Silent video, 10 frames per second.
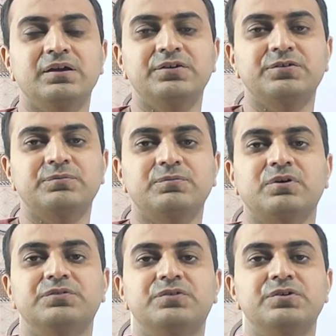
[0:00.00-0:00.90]
its
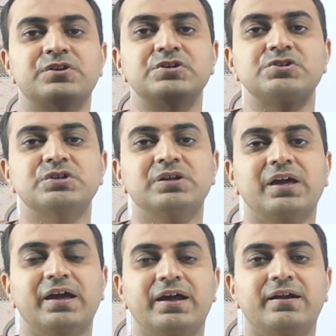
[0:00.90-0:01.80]

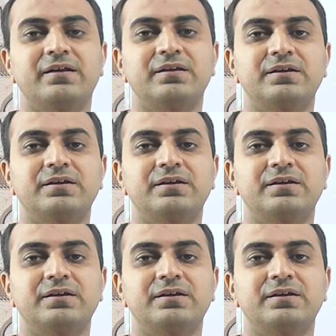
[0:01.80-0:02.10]
concentration and